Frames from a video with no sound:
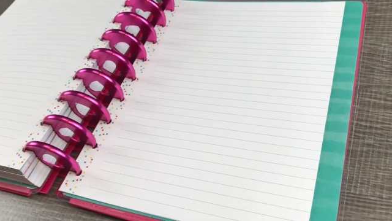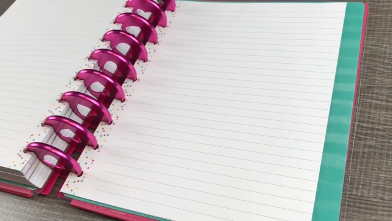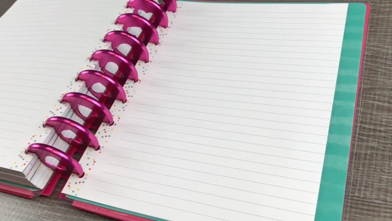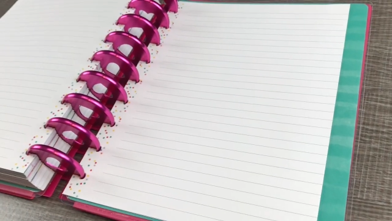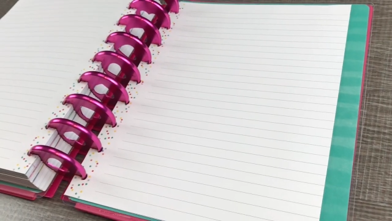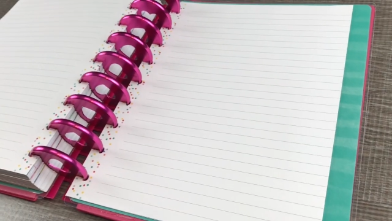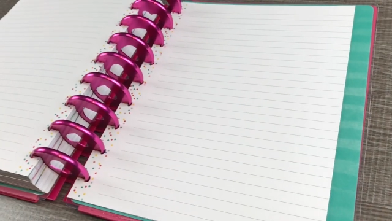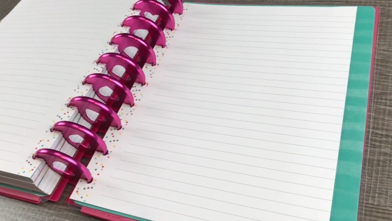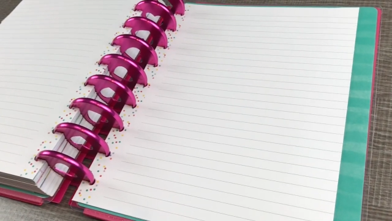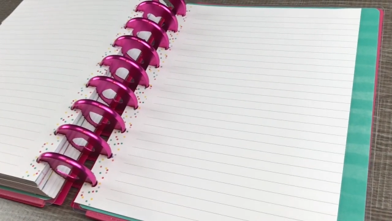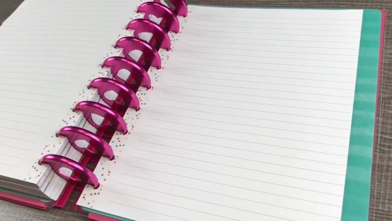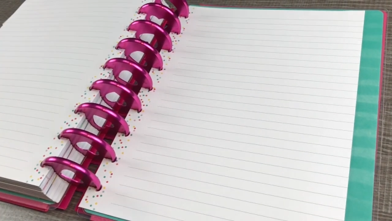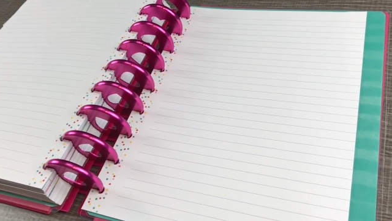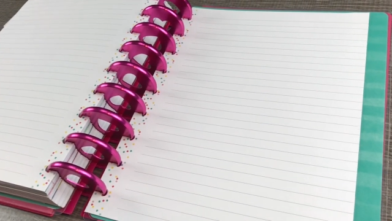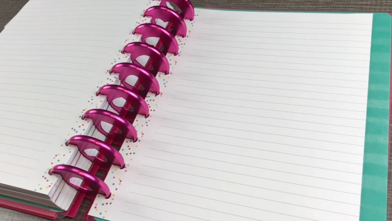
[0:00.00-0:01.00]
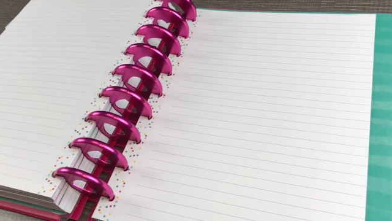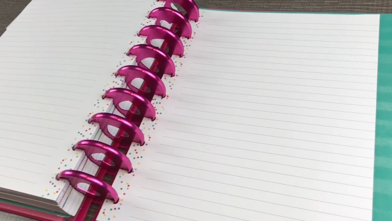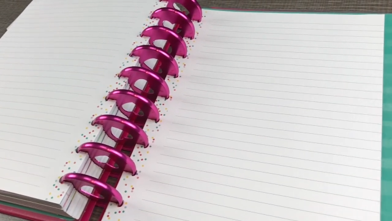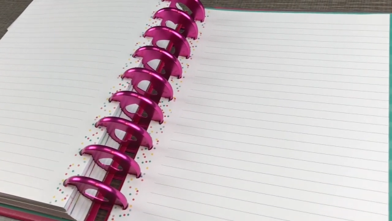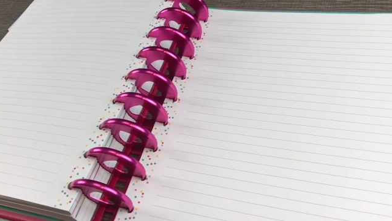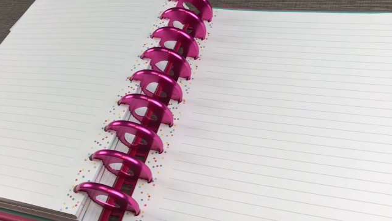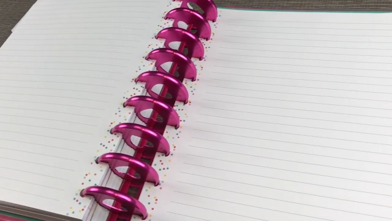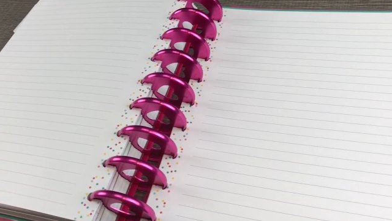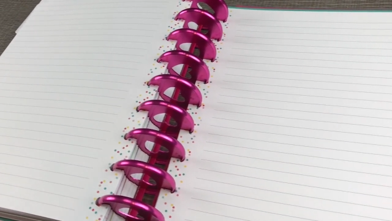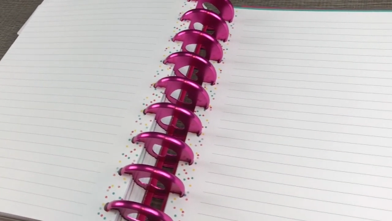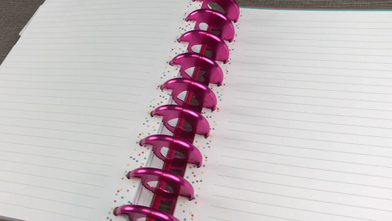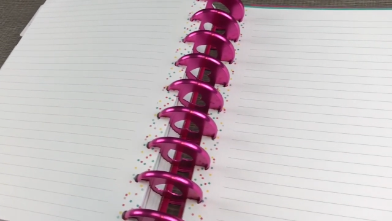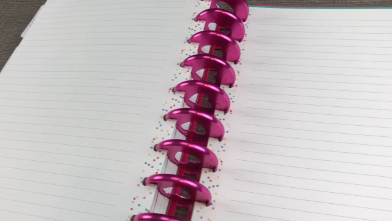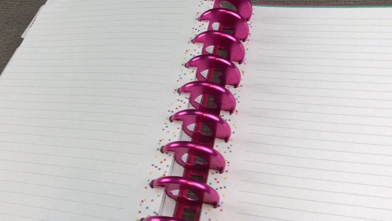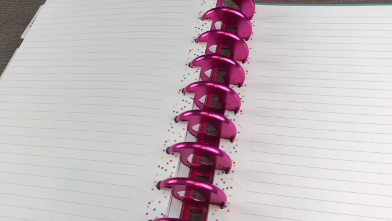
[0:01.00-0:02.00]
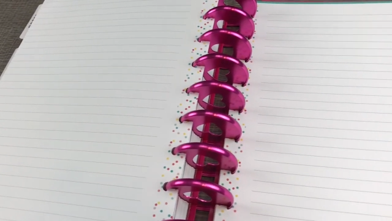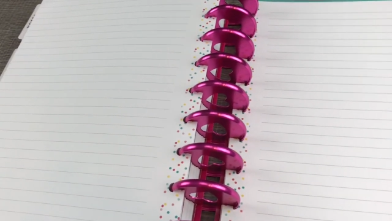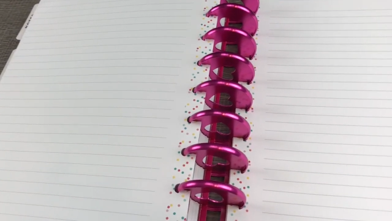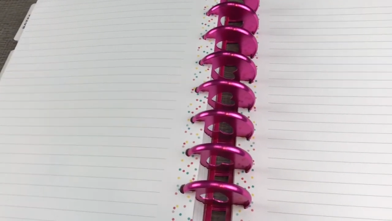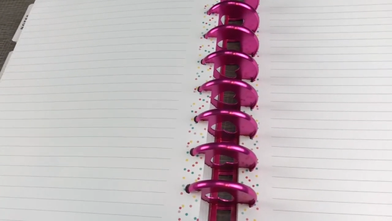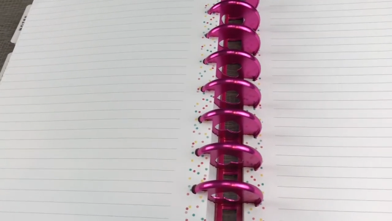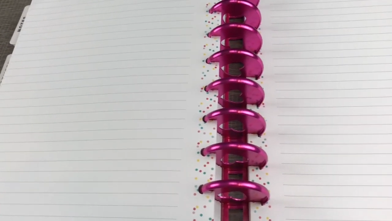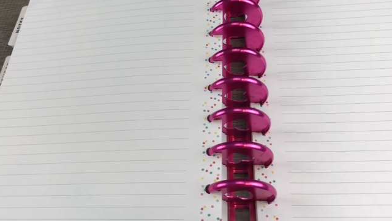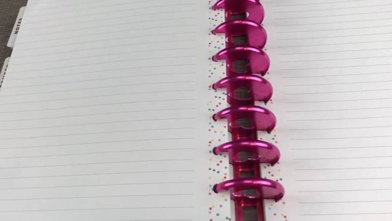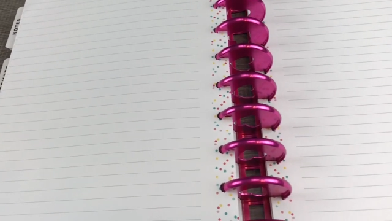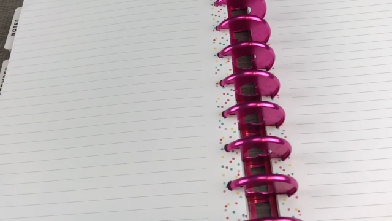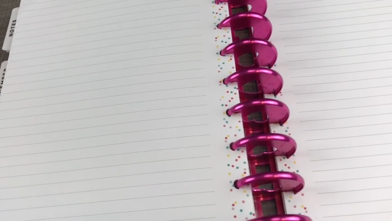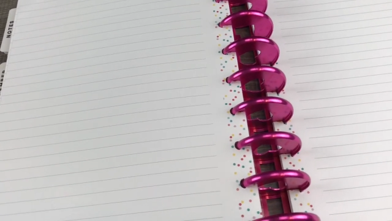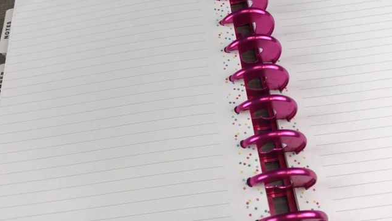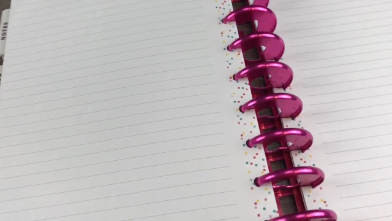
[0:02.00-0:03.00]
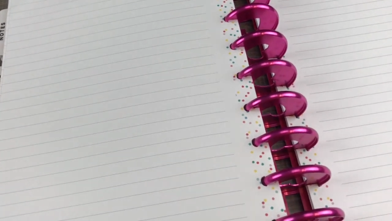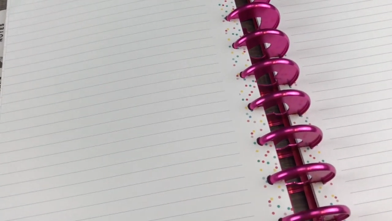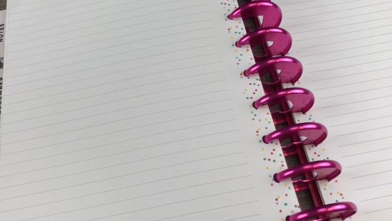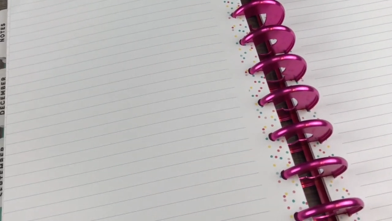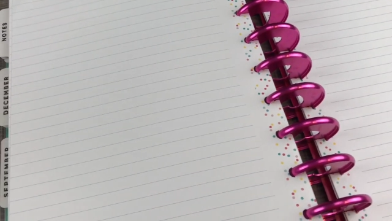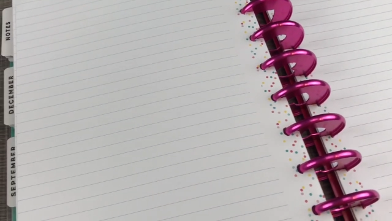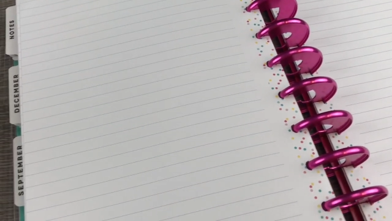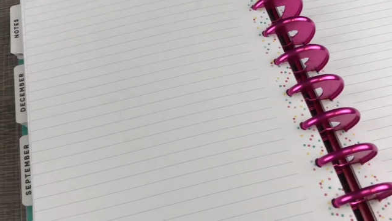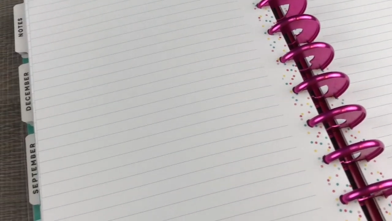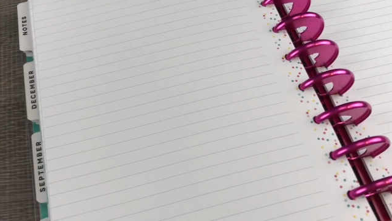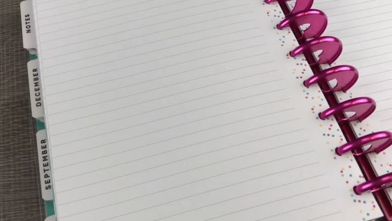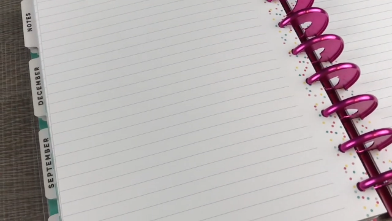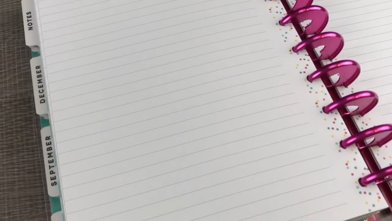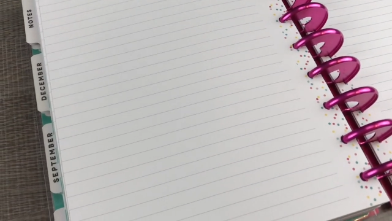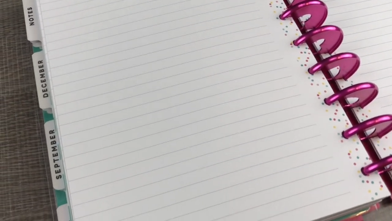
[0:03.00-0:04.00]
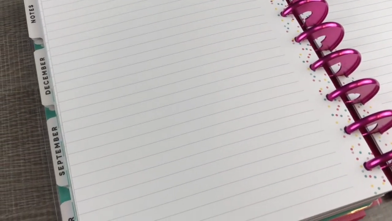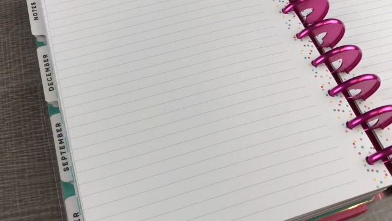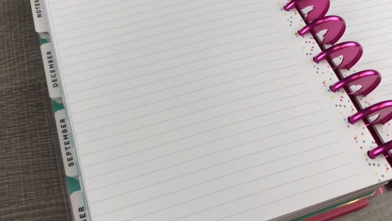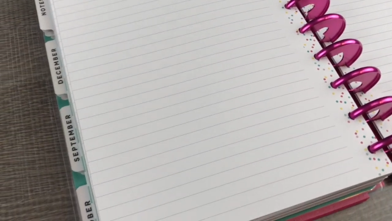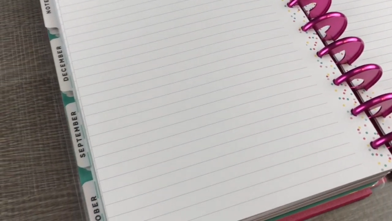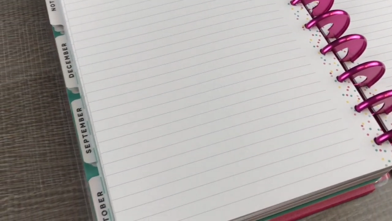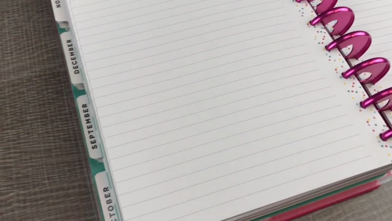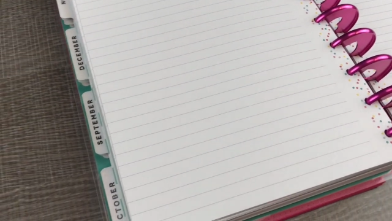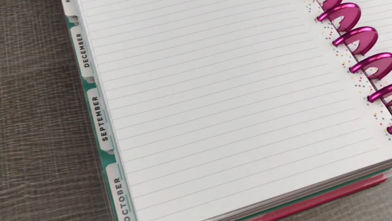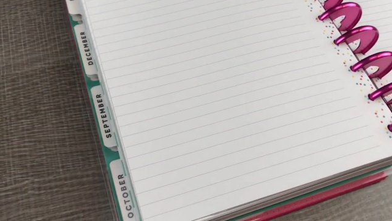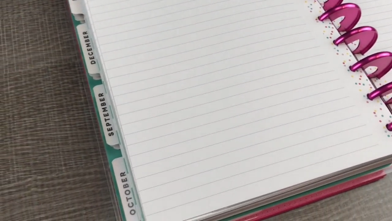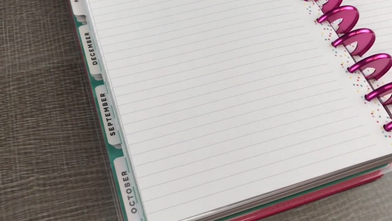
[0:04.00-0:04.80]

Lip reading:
No face is visible, so there are no lips to read.